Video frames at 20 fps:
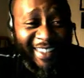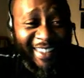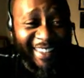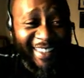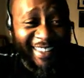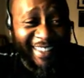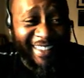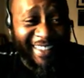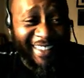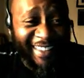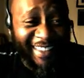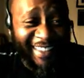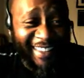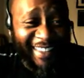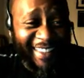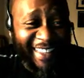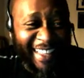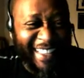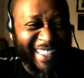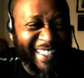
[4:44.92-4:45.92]
I just
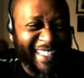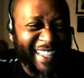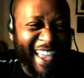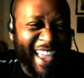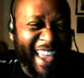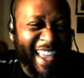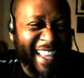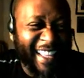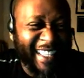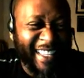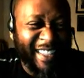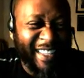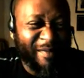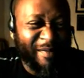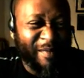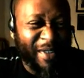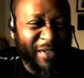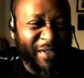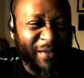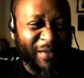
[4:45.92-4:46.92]
hate these motherfuckers,
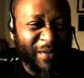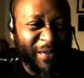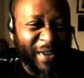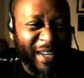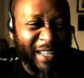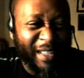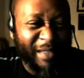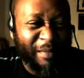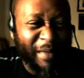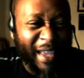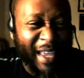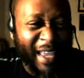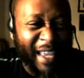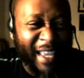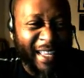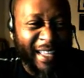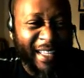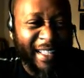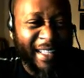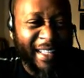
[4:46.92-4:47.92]
man.
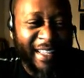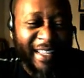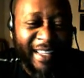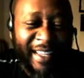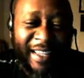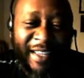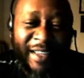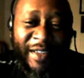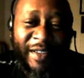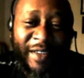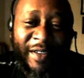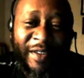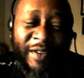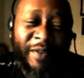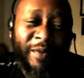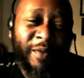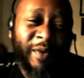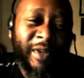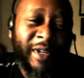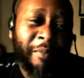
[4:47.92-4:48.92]
With a
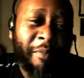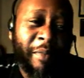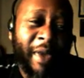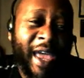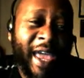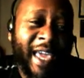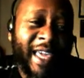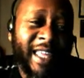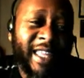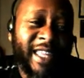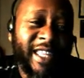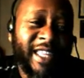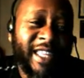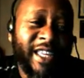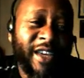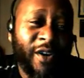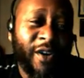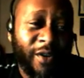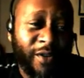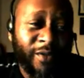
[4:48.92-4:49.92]
passion.
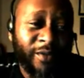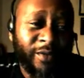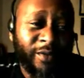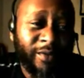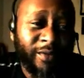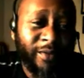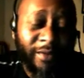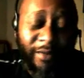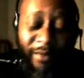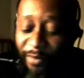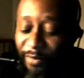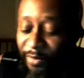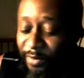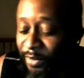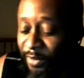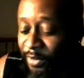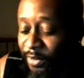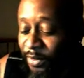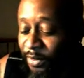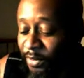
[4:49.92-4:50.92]
With a
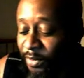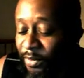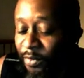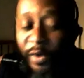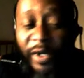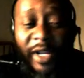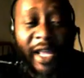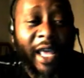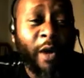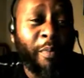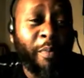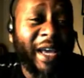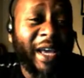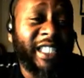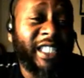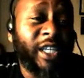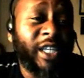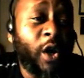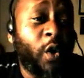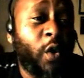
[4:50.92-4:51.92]
passion.
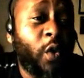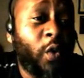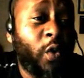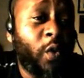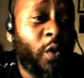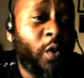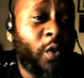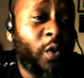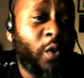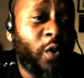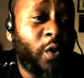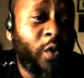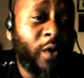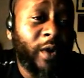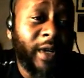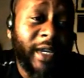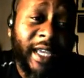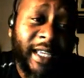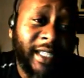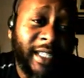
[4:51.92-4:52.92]
I can't stand a
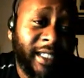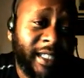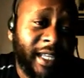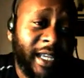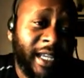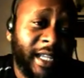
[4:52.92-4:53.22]
predator.